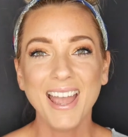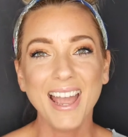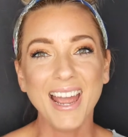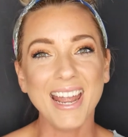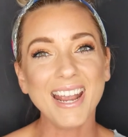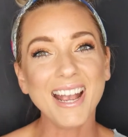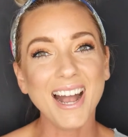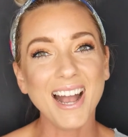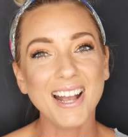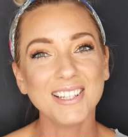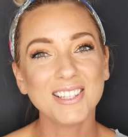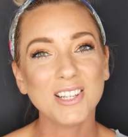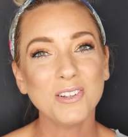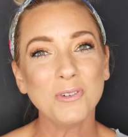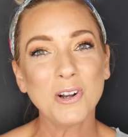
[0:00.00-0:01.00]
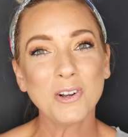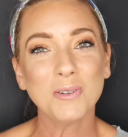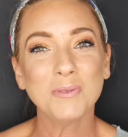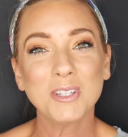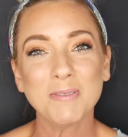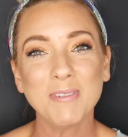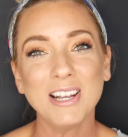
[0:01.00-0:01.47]
Hey guys, and
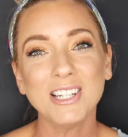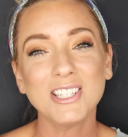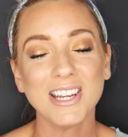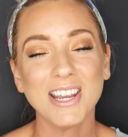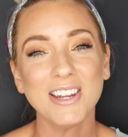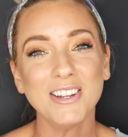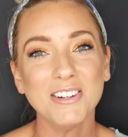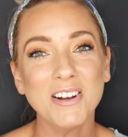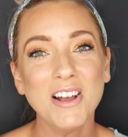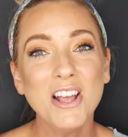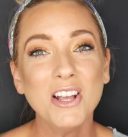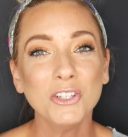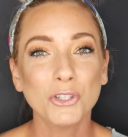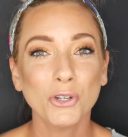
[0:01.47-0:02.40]
welcome to my channel.